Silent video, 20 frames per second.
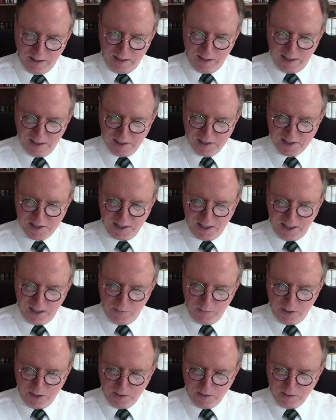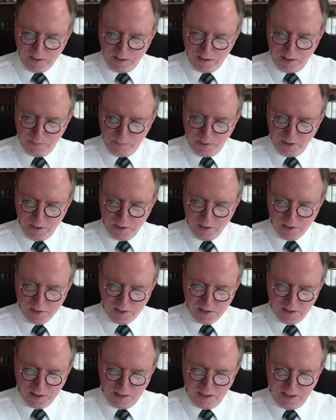that is diametrically
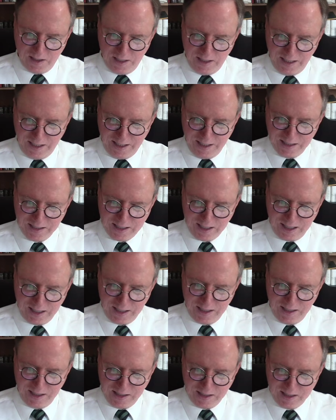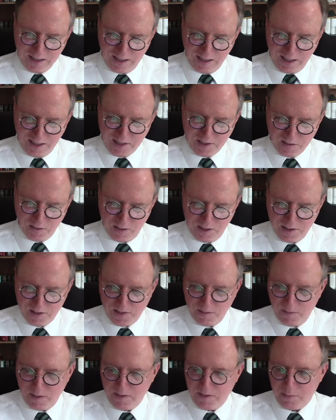opposed to the
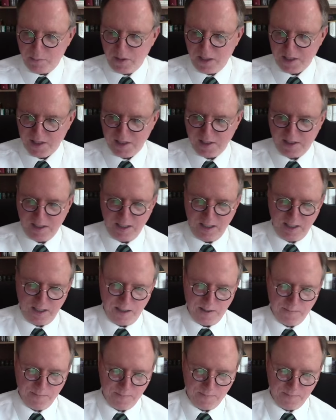anti-intellectualism of the present day.